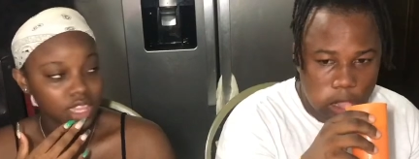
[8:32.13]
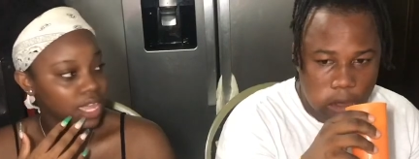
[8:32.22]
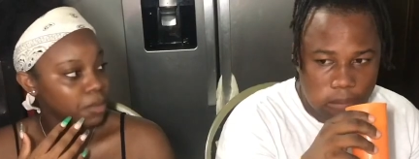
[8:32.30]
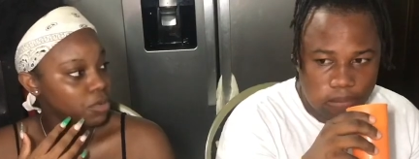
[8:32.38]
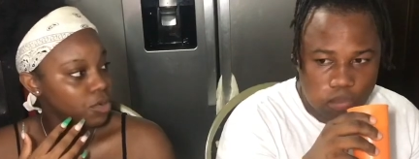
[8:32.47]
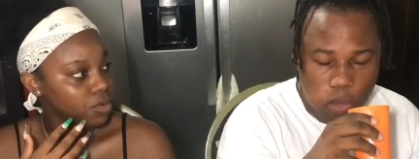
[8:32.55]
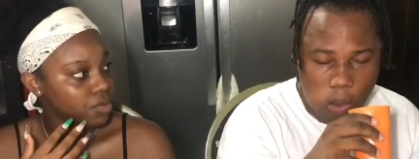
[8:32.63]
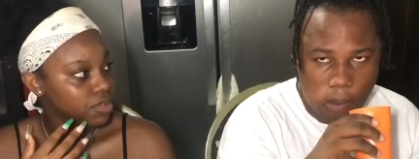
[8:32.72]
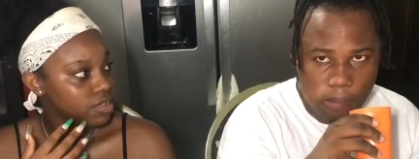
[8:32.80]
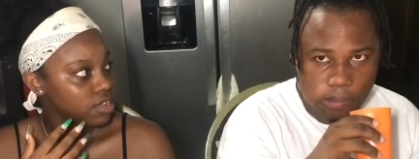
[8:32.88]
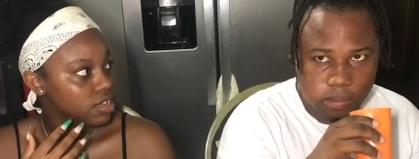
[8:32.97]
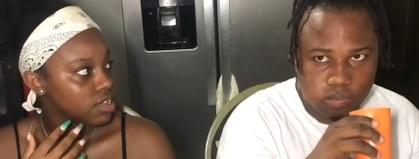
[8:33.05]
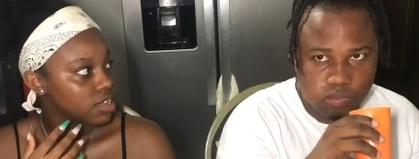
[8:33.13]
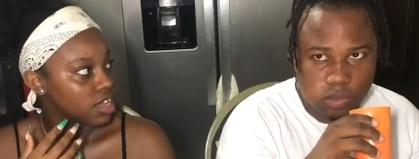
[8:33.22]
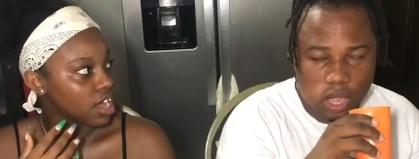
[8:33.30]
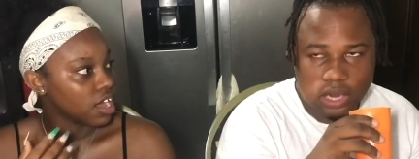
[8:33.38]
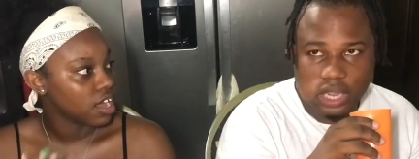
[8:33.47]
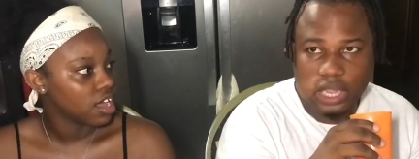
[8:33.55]
Speaker 1: time now?
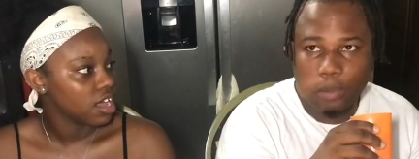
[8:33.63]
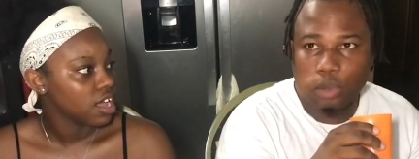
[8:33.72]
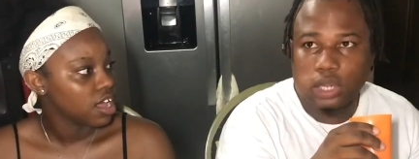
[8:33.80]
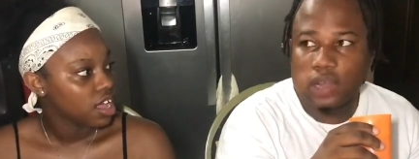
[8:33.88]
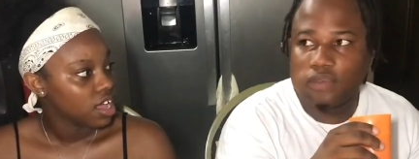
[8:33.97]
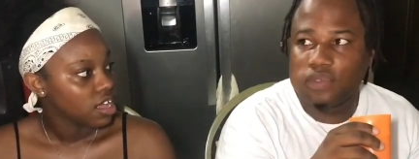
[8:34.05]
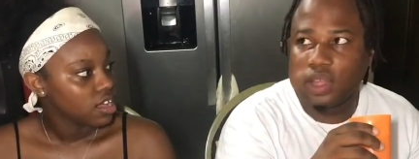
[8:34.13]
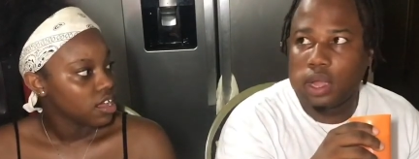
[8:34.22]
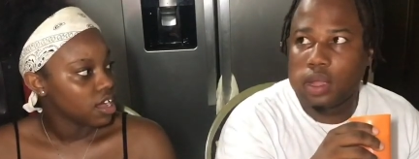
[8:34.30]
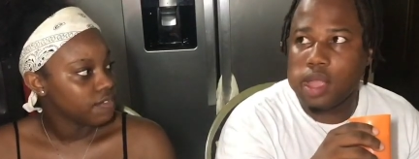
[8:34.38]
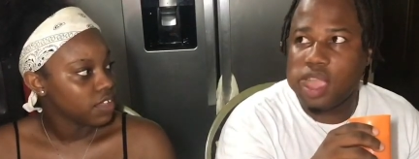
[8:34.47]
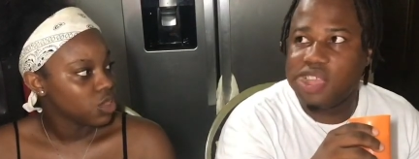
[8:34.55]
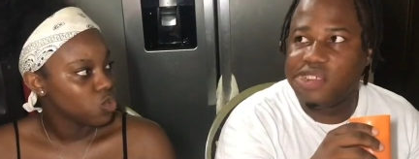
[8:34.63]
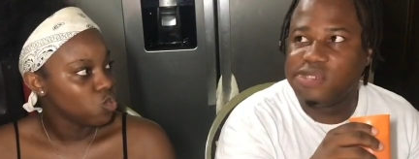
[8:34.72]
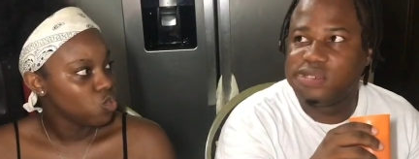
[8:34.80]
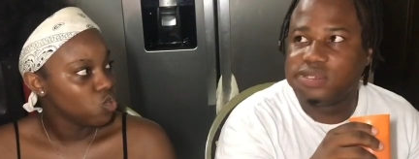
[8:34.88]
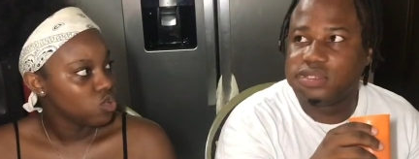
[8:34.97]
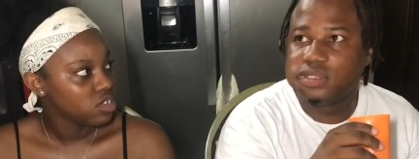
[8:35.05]
Speaker 2: After, that about after. After
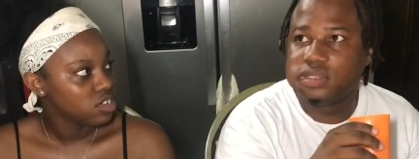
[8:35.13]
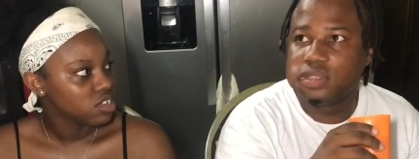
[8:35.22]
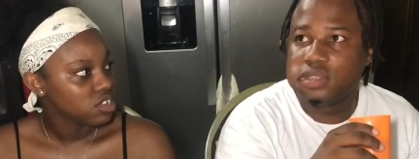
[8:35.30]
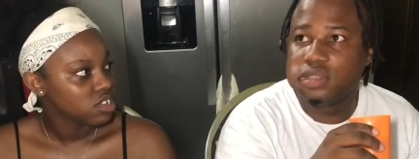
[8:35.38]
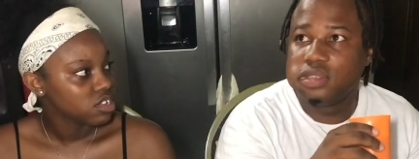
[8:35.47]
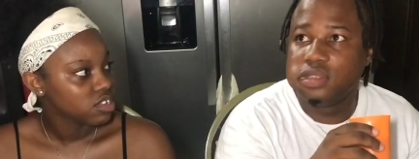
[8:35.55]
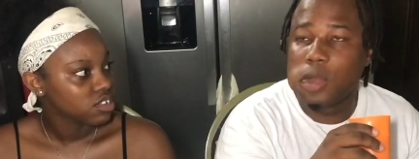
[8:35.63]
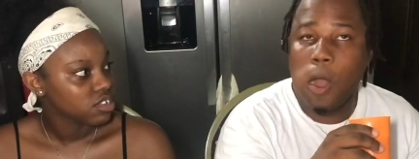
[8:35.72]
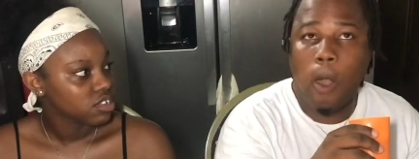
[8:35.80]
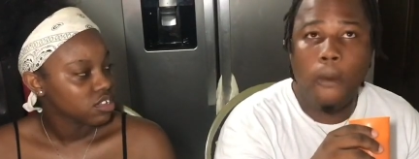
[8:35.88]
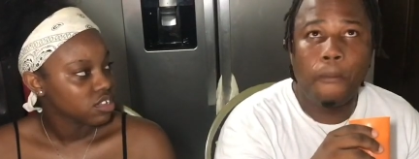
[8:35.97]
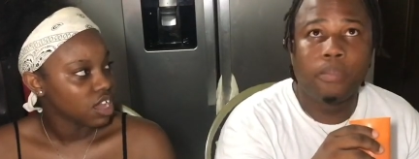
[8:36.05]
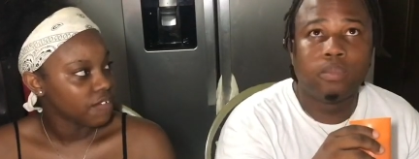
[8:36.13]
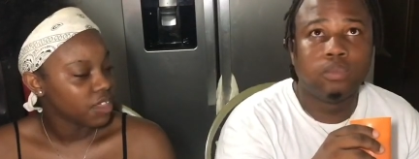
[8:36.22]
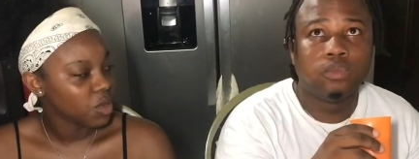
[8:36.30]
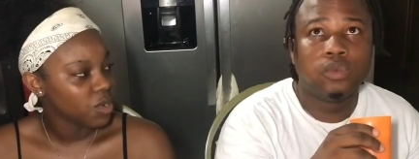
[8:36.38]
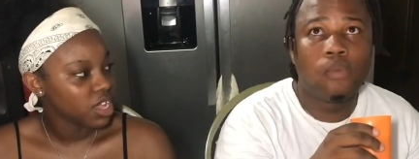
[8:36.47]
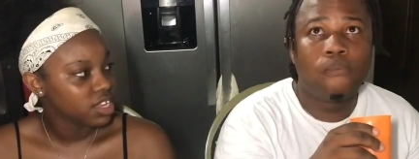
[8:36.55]
two? No. After
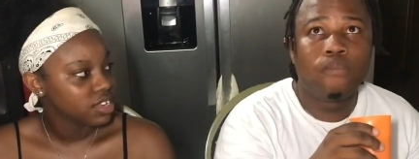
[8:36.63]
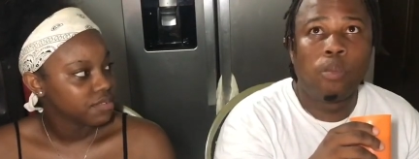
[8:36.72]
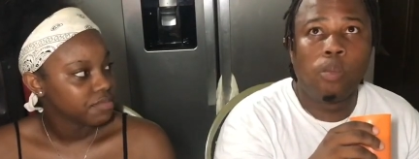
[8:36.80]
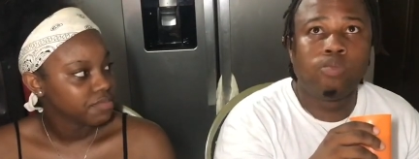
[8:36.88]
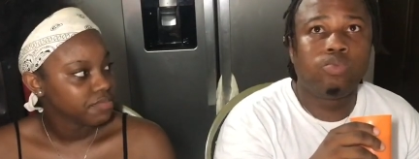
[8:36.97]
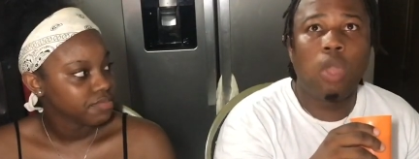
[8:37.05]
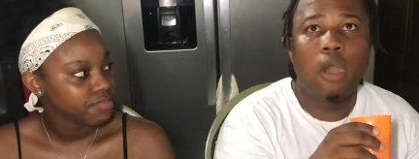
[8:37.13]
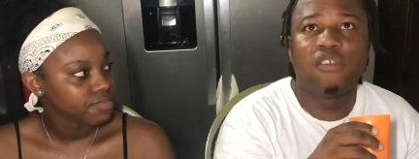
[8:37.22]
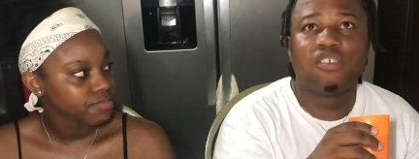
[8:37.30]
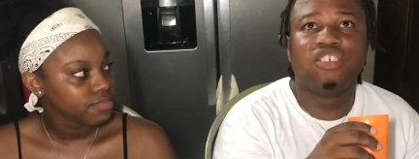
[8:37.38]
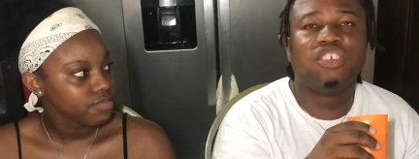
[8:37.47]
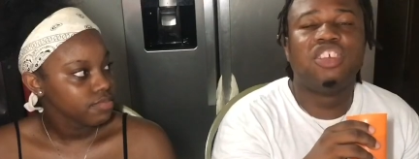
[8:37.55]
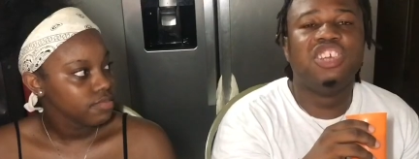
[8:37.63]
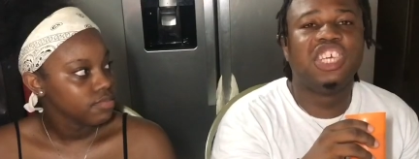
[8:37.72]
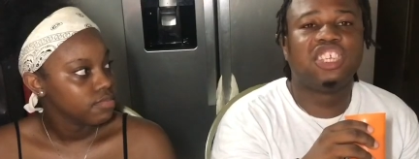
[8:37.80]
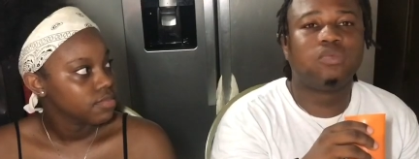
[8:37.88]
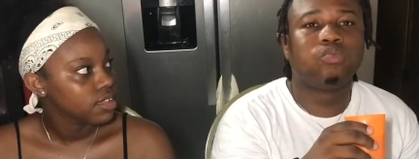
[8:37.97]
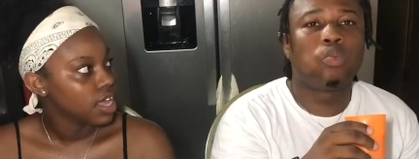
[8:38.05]
one? Mm. That's, that's
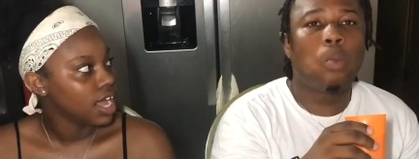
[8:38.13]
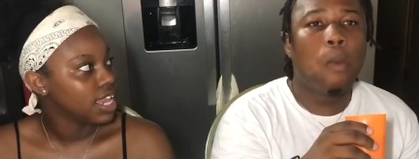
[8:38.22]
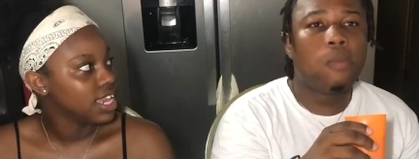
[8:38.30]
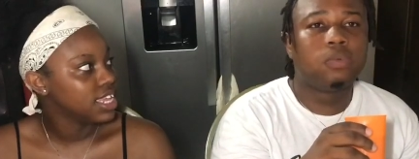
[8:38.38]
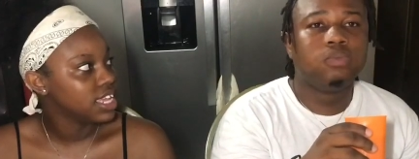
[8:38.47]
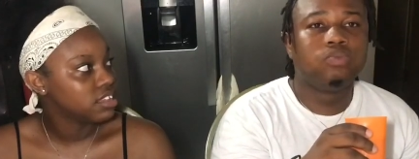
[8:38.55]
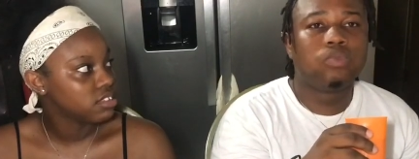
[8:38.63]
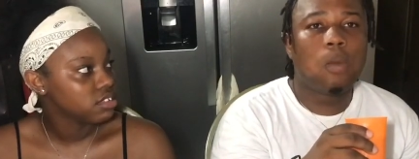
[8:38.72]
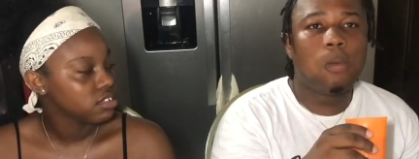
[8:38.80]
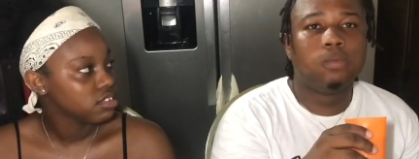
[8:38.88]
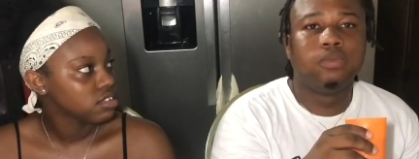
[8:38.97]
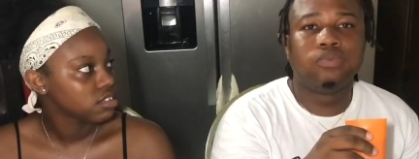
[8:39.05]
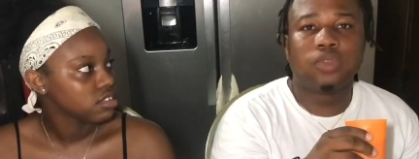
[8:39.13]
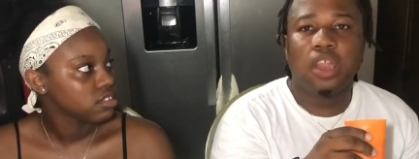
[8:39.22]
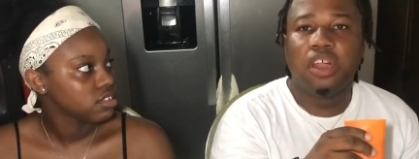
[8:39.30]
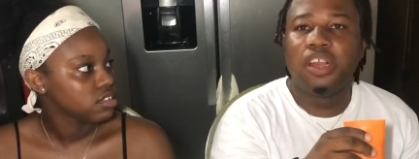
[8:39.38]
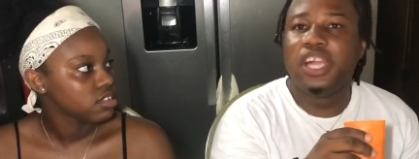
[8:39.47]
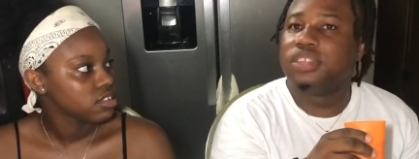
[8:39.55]
late. I late. Mm-mm,
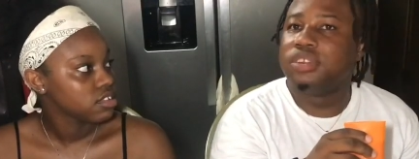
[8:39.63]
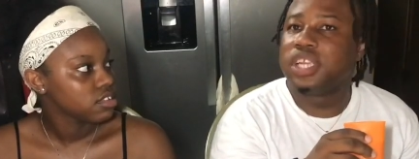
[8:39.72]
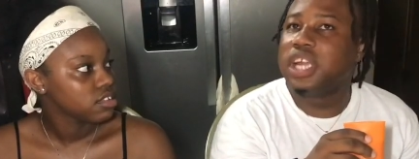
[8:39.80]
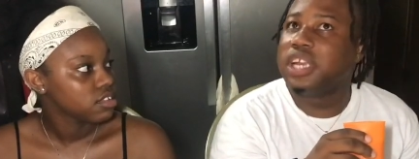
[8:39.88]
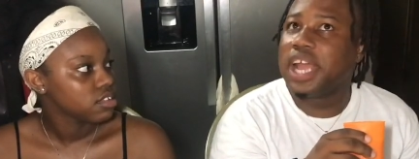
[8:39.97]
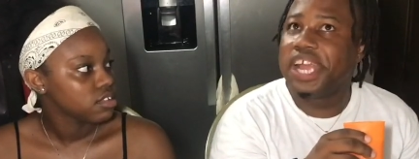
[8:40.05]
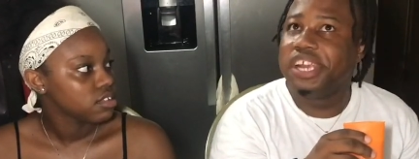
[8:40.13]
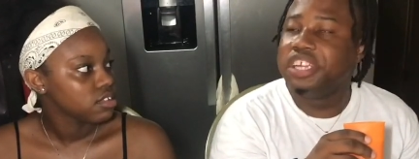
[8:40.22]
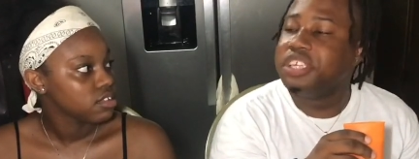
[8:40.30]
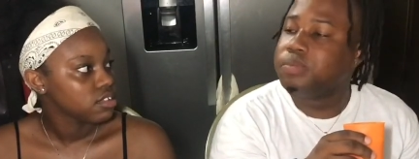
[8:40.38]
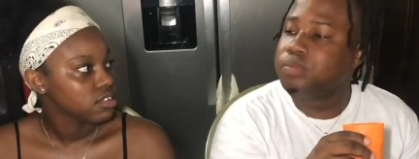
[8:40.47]
and late when get the ID.